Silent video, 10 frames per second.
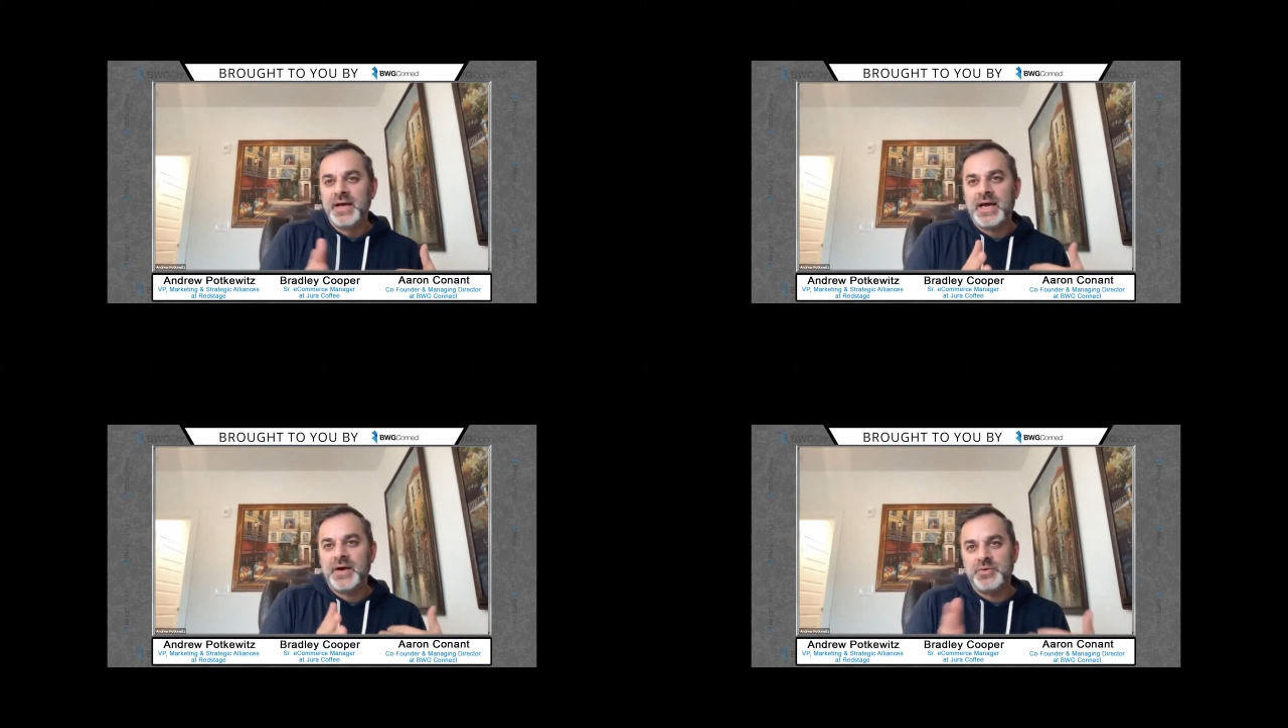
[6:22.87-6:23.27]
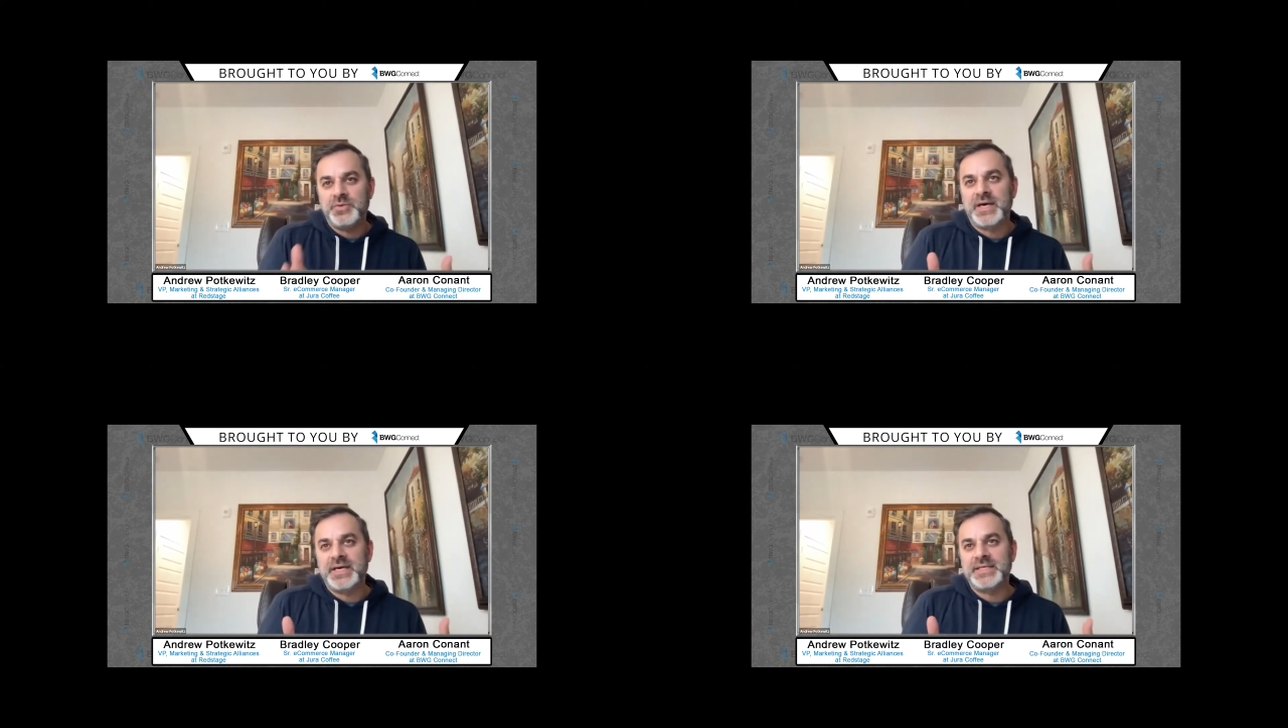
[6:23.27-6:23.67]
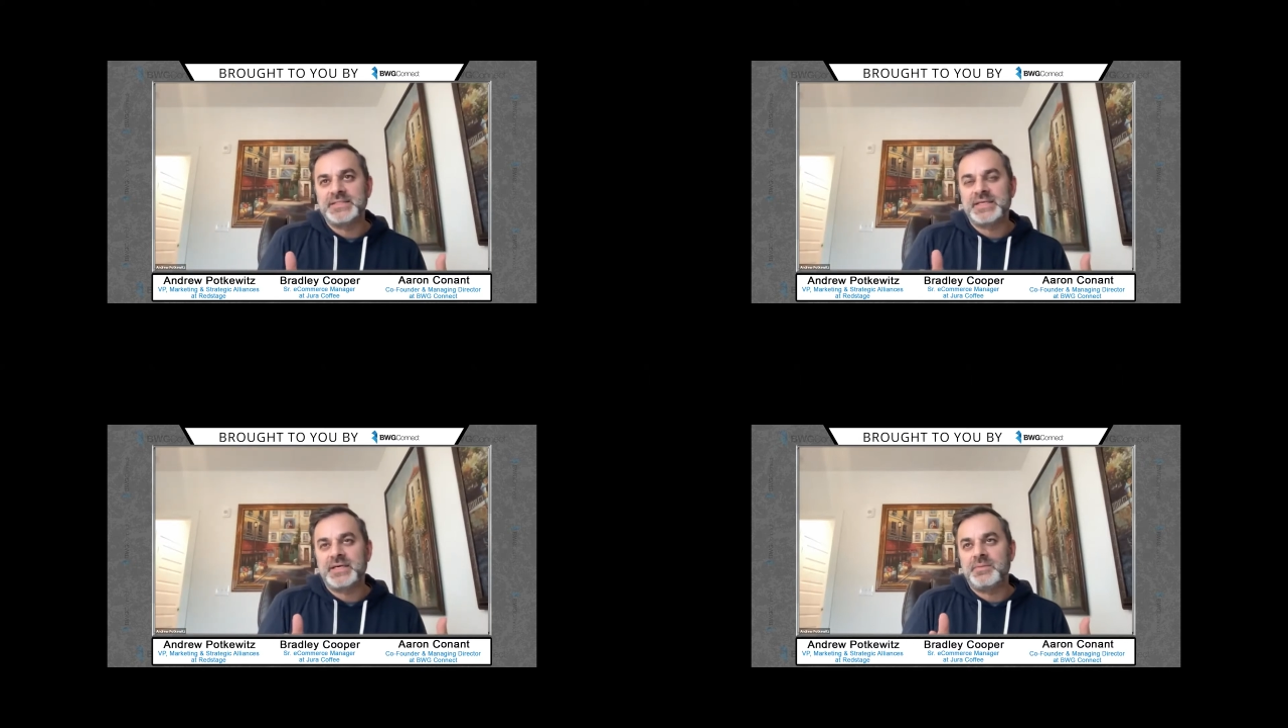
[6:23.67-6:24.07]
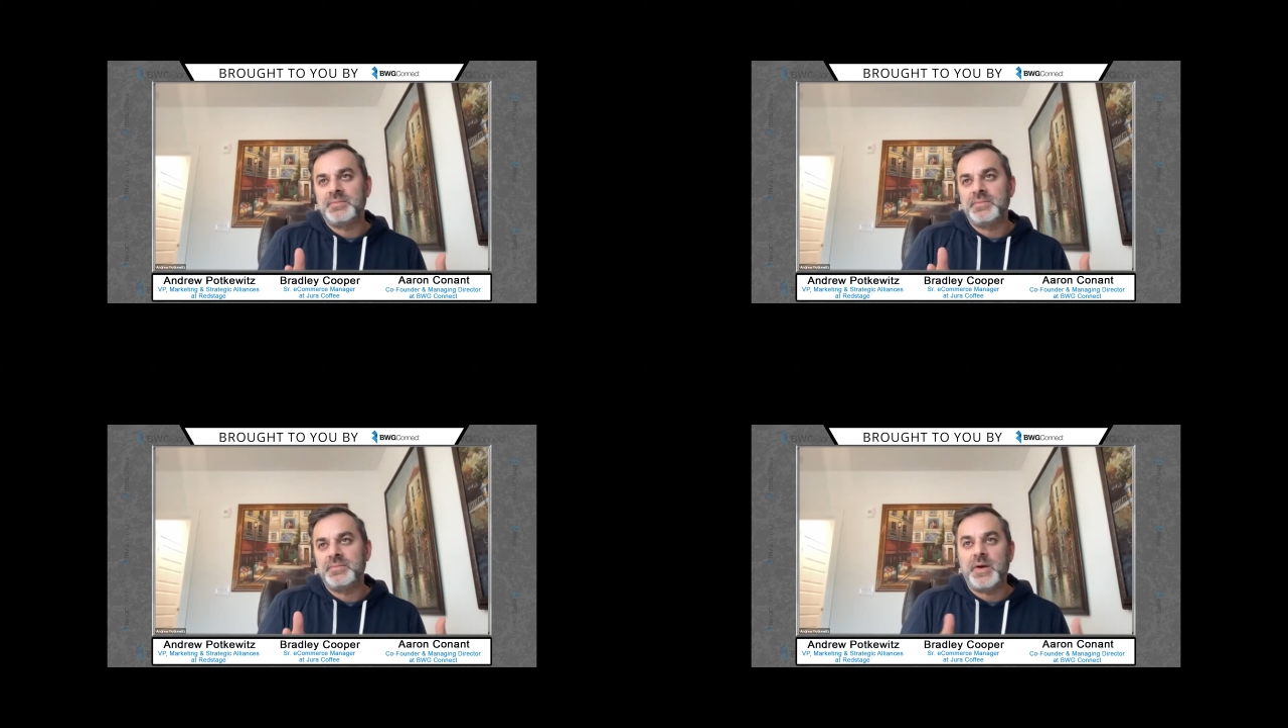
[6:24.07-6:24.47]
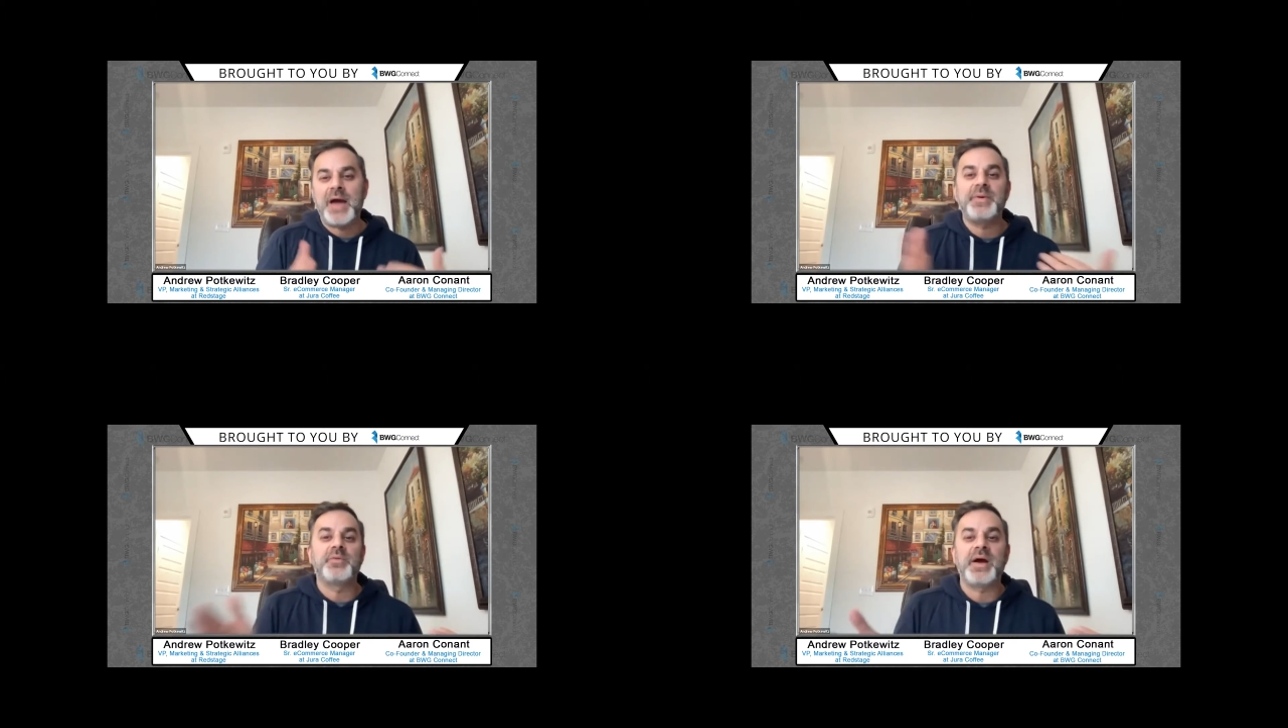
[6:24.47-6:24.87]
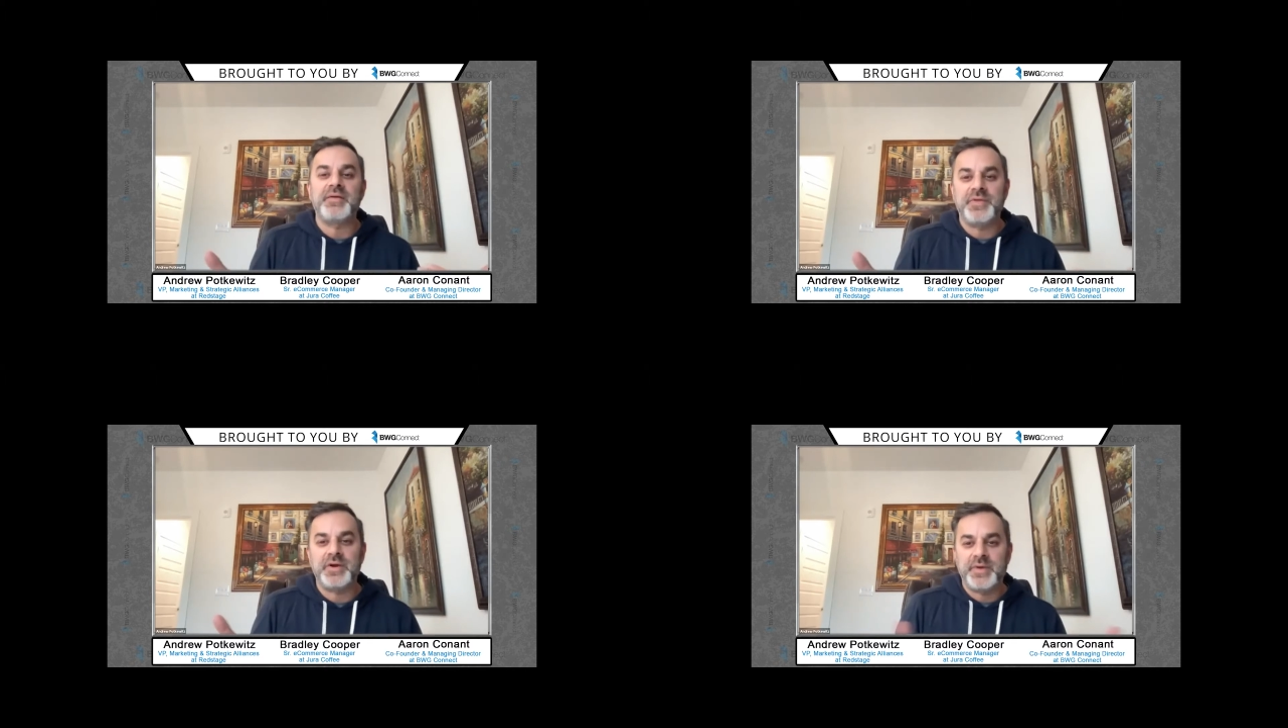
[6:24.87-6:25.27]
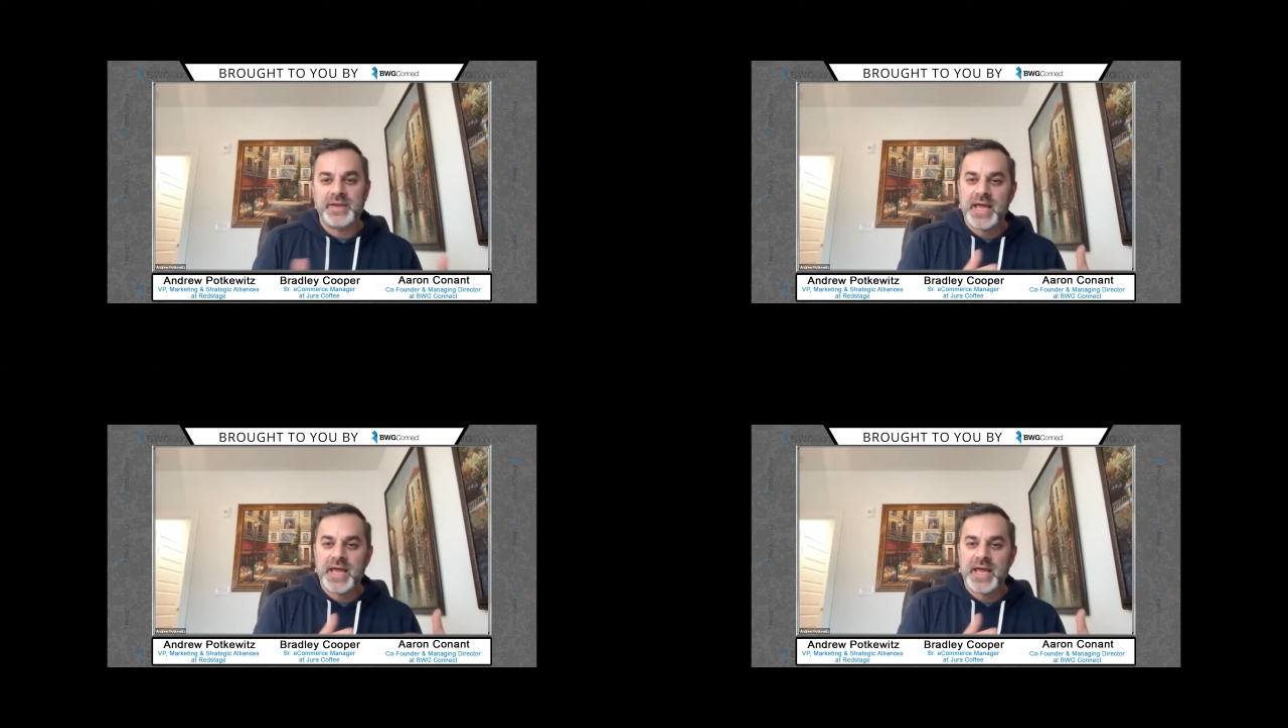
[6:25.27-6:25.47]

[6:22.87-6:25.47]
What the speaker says: how you guys, how we arrived there, right?